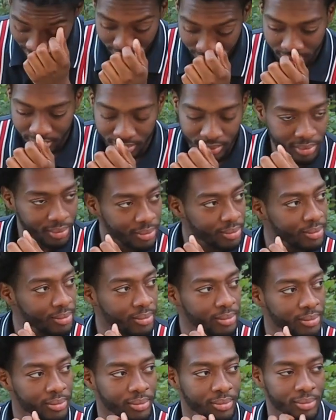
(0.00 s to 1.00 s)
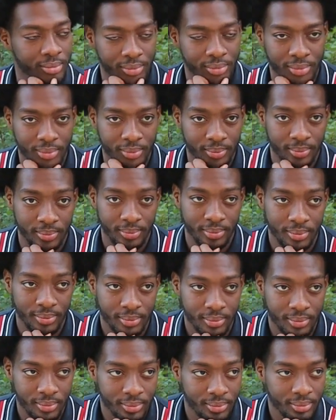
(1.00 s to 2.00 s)

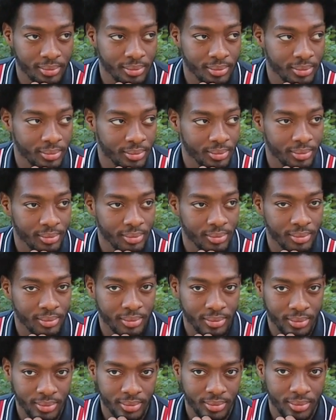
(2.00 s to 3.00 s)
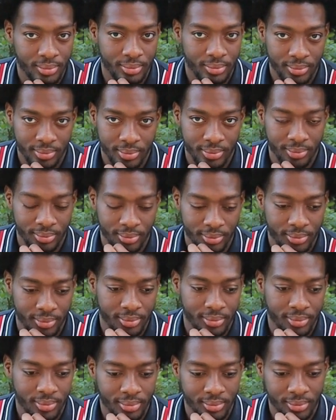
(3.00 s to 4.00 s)

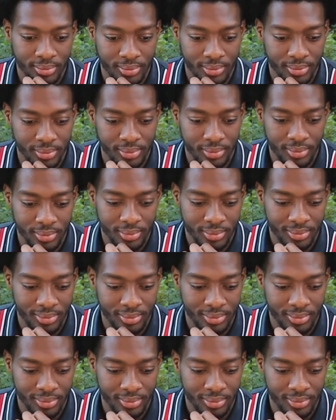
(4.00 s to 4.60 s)
No words are spoken by the person on screen.